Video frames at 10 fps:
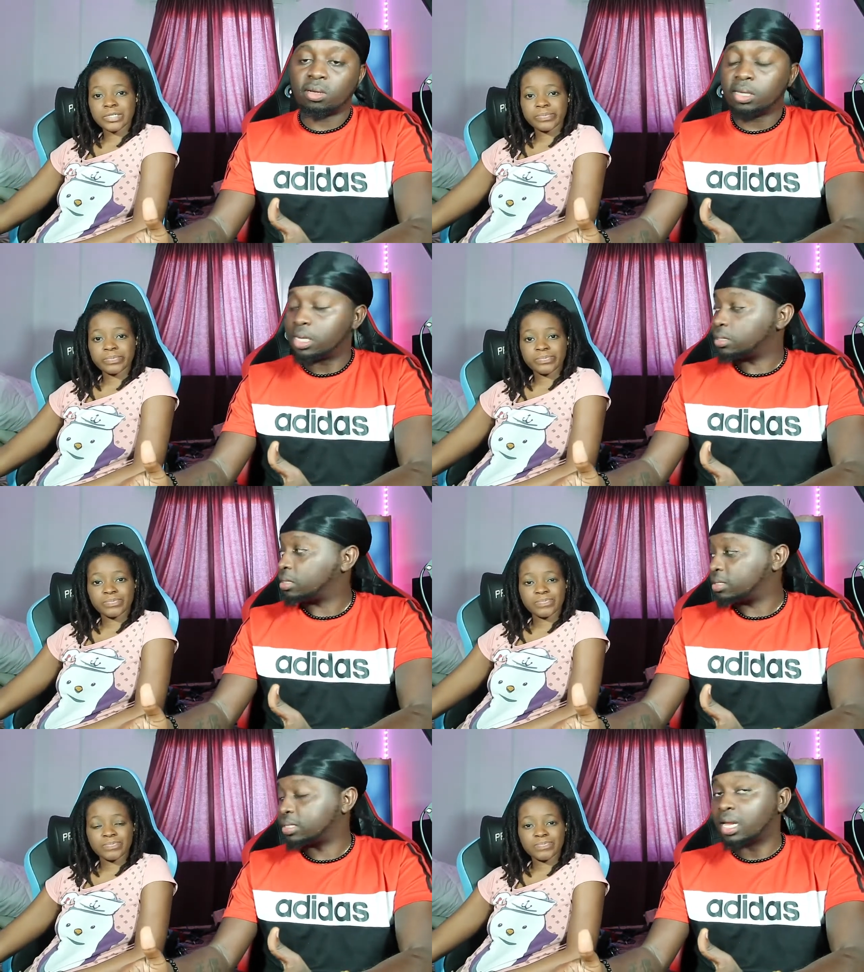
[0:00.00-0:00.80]
Speaker 1: Yes,
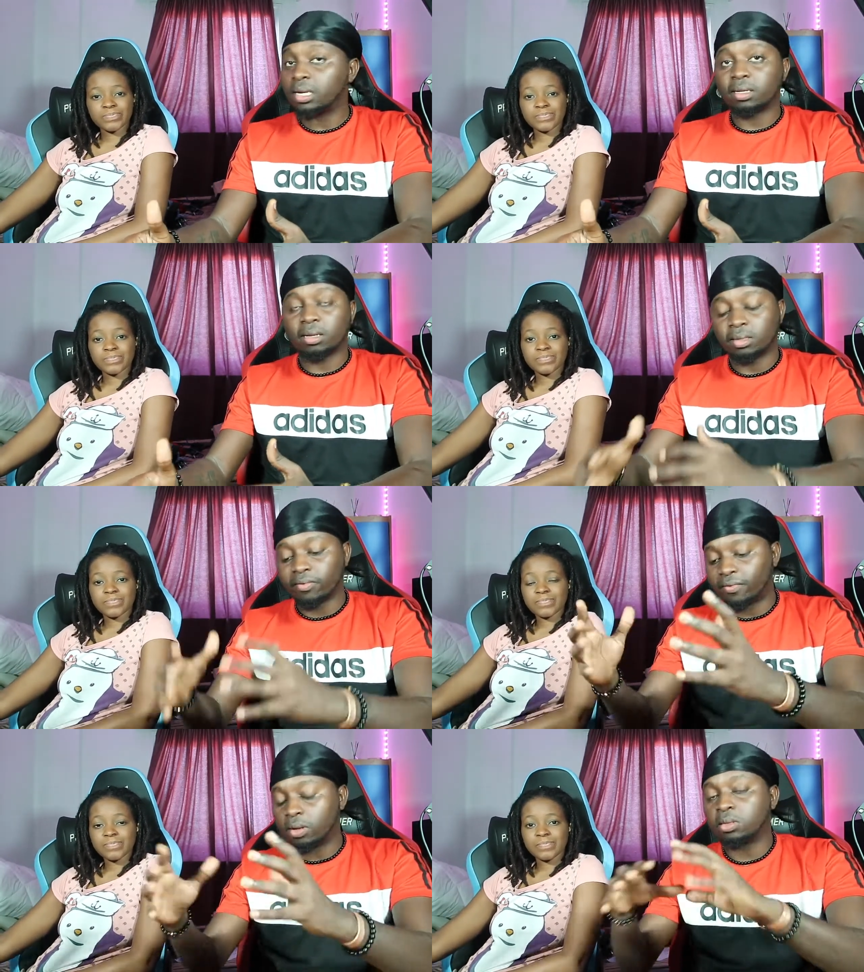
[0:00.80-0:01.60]
the sun, the,
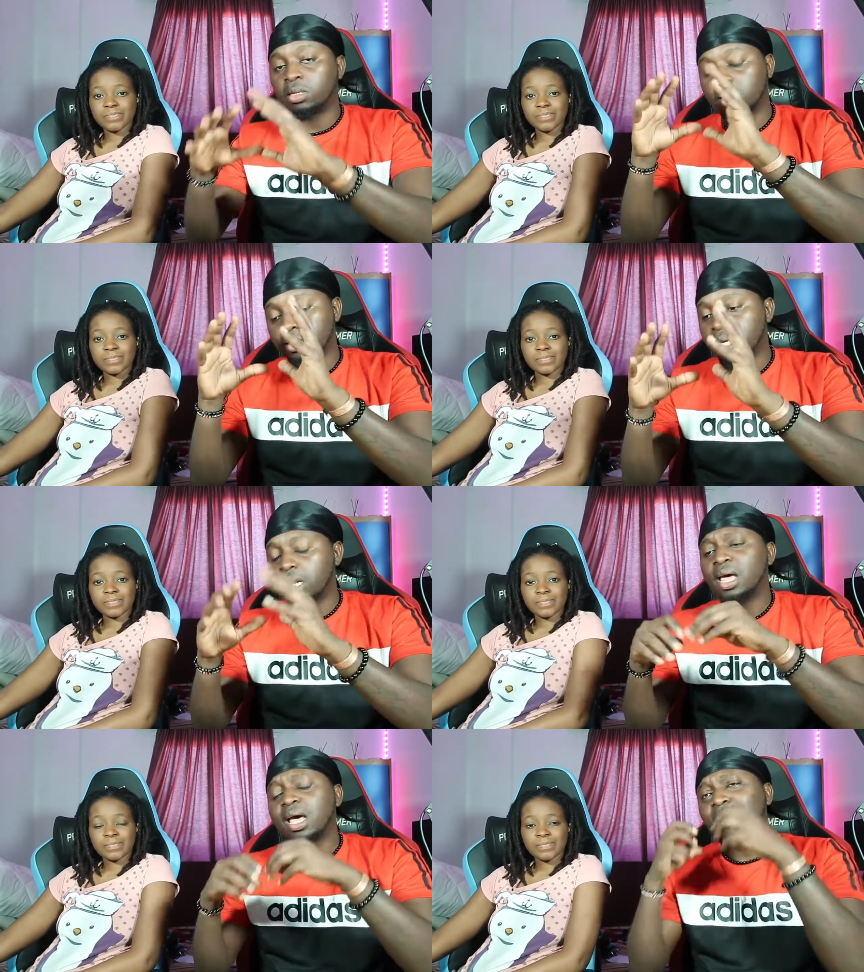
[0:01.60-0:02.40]
the, the, the
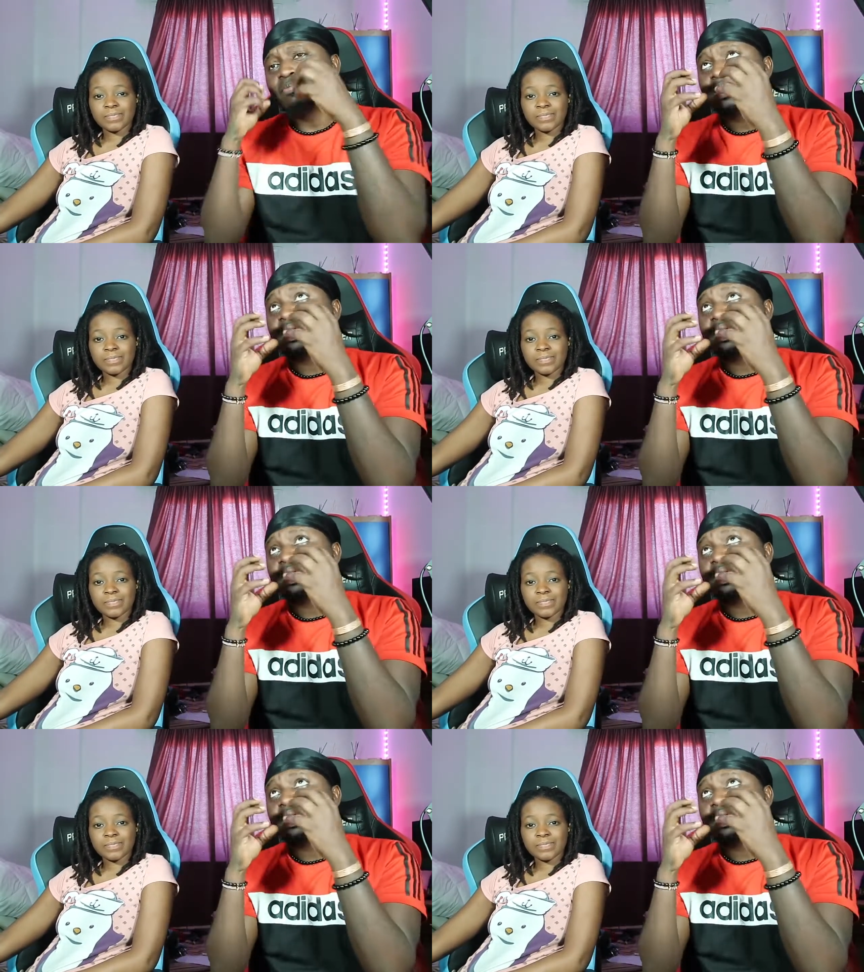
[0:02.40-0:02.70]
sun. And I'm